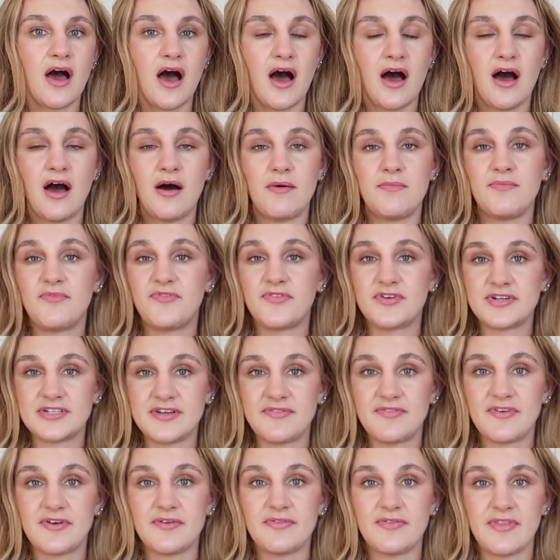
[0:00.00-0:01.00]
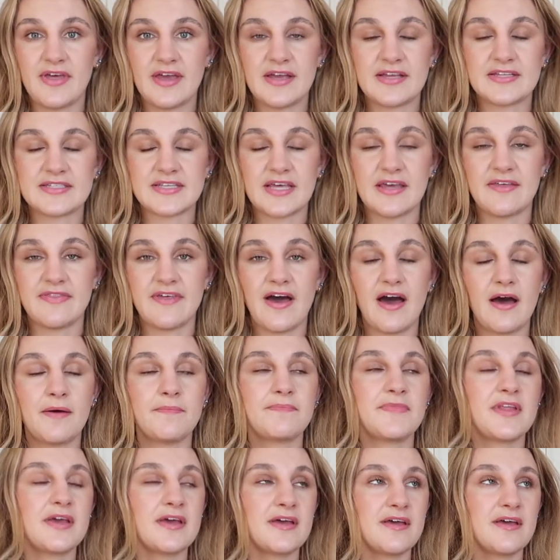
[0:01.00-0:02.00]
for different things like that.